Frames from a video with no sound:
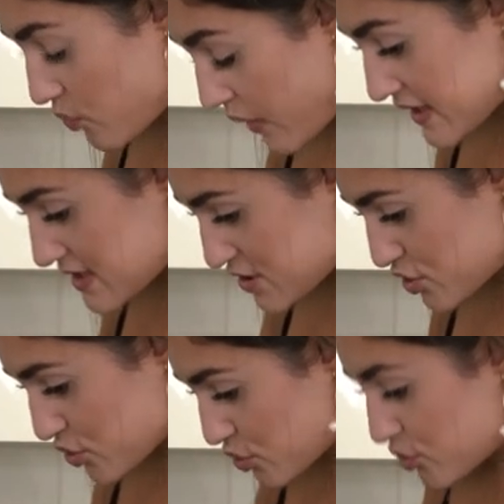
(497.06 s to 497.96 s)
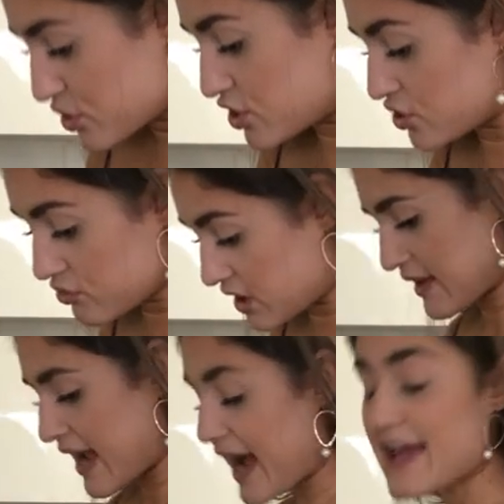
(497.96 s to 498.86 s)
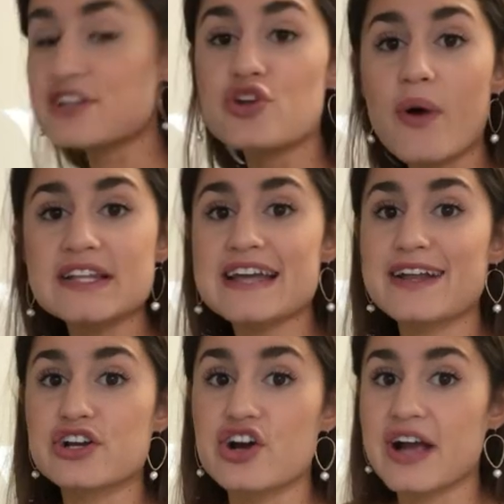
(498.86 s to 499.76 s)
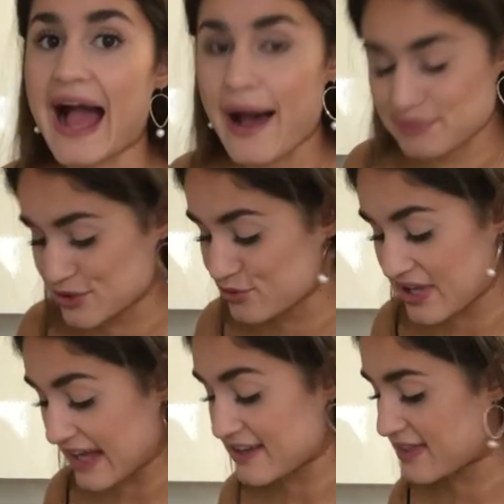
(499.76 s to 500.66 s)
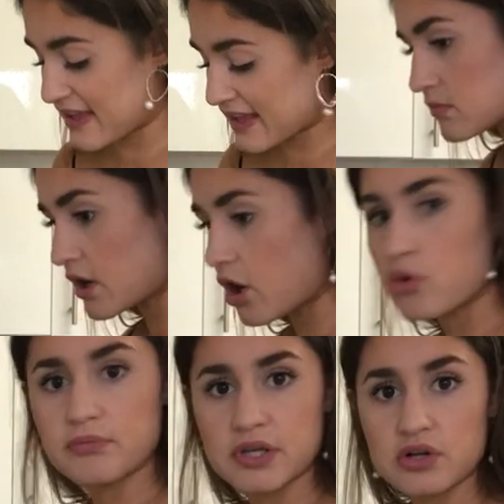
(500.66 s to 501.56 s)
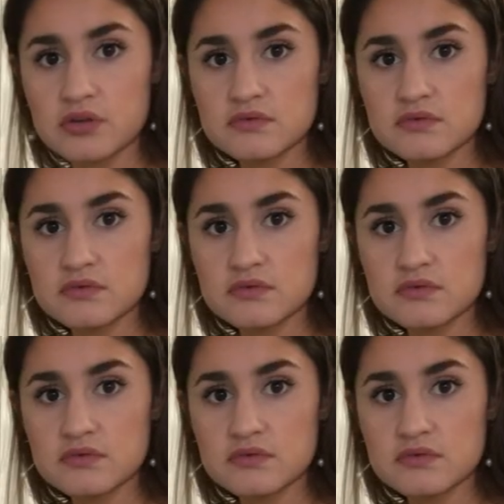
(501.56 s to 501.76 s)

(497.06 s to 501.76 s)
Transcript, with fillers: went to uni, I had no idea how to cook absolutely anything. Oatmeal.